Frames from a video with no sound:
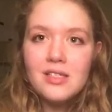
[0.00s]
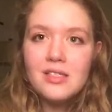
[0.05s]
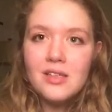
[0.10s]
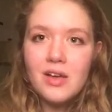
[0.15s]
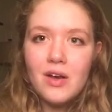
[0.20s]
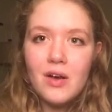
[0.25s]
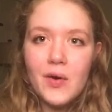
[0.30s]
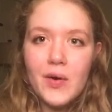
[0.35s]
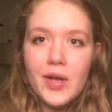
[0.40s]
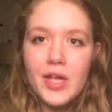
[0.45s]

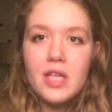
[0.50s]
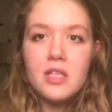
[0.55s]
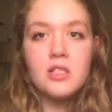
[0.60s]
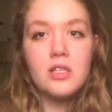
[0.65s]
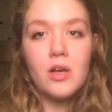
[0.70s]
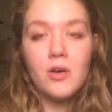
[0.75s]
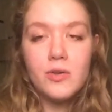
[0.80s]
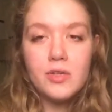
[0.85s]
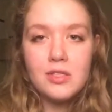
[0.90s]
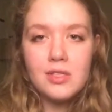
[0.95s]
So it's
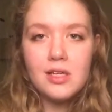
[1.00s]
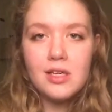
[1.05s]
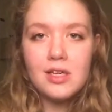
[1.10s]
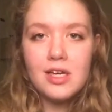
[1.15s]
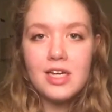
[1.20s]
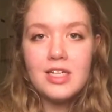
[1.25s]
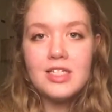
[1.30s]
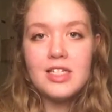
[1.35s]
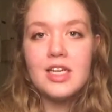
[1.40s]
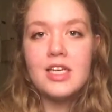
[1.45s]
always a good
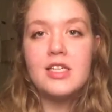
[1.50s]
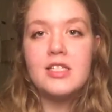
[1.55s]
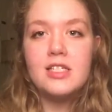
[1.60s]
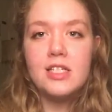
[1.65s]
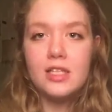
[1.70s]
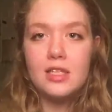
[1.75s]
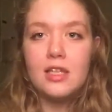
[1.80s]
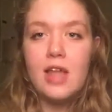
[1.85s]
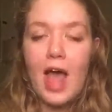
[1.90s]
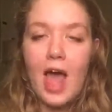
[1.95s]
idea
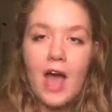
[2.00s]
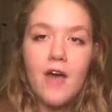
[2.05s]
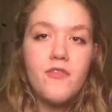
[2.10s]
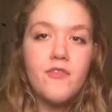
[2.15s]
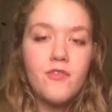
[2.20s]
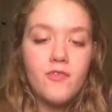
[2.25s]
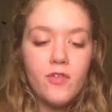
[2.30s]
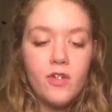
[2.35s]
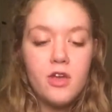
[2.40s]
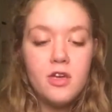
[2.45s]
to
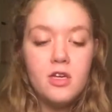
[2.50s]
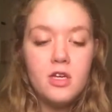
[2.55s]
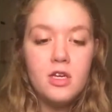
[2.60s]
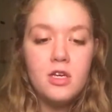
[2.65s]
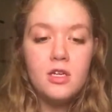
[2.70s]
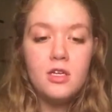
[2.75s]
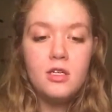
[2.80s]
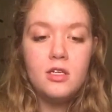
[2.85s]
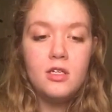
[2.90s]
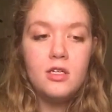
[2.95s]
have
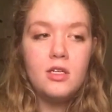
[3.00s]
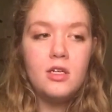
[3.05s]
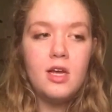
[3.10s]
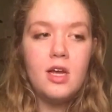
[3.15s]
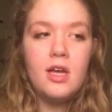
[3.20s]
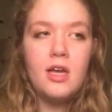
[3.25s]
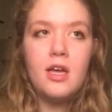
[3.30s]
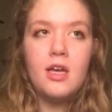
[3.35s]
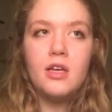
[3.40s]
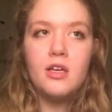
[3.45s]

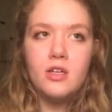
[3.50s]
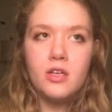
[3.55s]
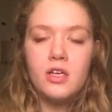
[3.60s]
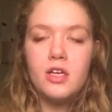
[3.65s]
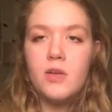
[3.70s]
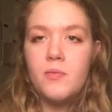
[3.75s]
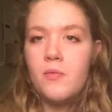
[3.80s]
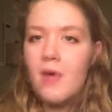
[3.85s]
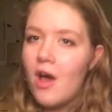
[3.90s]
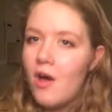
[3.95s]
a
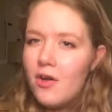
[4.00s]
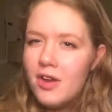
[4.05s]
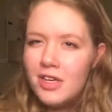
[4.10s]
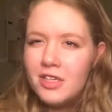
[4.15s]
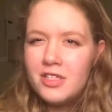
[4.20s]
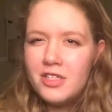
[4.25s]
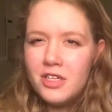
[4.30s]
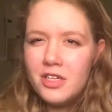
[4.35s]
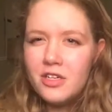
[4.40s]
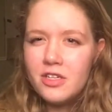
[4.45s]
good amount
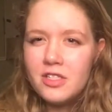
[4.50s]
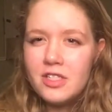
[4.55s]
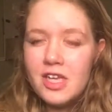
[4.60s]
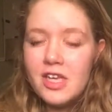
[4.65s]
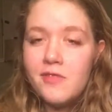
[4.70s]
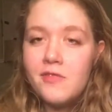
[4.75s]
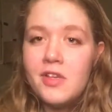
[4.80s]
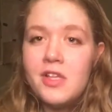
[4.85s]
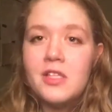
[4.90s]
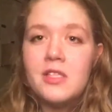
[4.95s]
into your
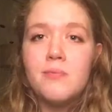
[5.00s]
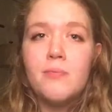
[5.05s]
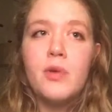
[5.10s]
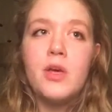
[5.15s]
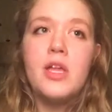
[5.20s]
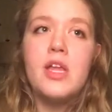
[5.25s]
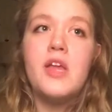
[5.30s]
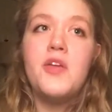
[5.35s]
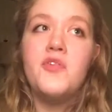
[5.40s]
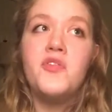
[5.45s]
savings,
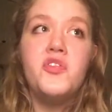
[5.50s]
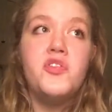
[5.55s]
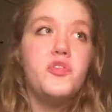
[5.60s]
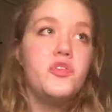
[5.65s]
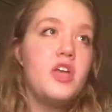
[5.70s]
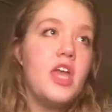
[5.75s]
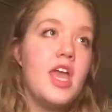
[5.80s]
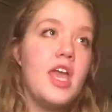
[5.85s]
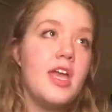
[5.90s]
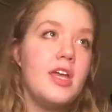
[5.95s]
but if you
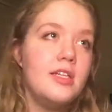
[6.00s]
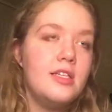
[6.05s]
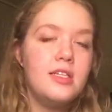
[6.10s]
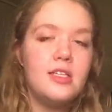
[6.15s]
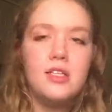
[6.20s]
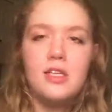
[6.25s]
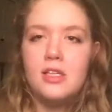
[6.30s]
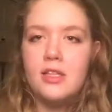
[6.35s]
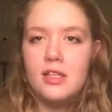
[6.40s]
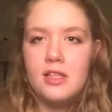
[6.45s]
can't,
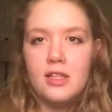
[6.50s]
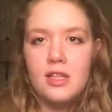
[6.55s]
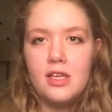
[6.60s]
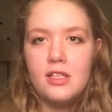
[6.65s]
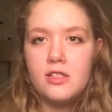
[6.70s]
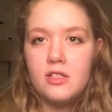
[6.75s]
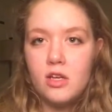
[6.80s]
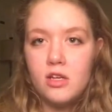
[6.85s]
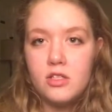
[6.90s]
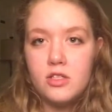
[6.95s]
then
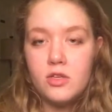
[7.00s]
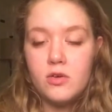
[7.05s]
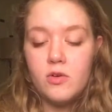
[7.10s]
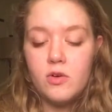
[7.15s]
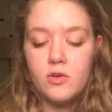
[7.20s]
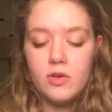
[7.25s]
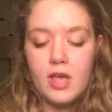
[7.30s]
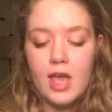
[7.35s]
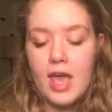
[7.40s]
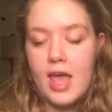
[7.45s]
it's also
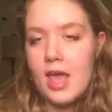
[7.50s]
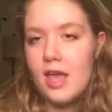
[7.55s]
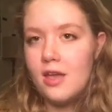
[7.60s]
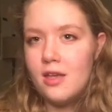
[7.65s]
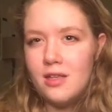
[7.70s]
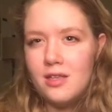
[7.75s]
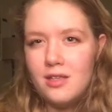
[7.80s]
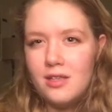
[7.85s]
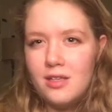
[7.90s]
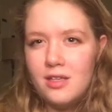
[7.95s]

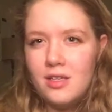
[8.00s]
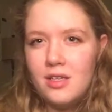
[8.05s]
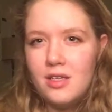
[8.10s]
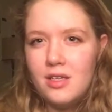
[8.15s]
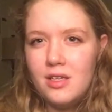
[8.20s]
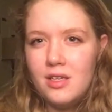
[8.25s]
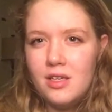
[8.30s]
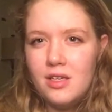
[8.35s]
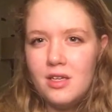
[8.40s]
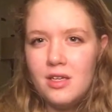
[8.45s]
okay,
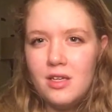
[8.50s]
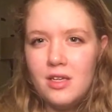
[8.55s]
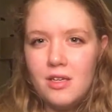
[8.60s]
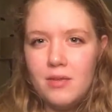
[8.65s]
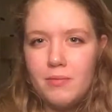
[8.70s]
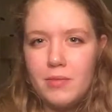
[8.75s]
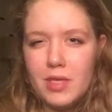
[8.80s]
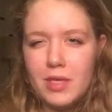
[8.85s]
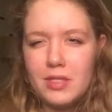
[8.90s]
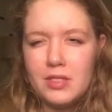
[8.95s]

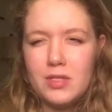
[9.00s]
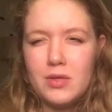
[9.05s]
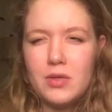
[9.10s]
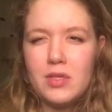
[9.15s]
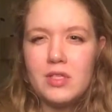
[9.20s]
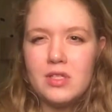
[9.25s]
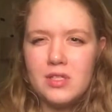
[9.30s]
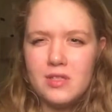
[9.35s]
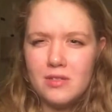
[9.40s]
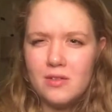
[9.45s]
because you
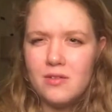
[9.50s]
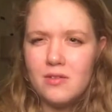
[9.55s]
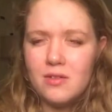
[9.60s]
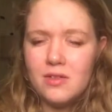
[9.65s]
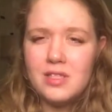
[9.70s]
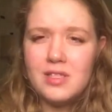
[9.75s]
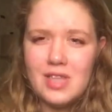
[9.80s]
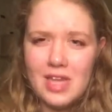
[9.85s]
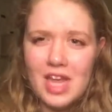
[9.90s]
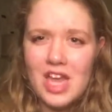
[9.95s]
can still
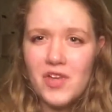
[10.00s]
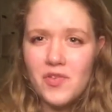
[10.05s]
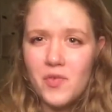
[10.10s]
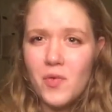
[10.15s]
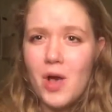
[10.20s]
save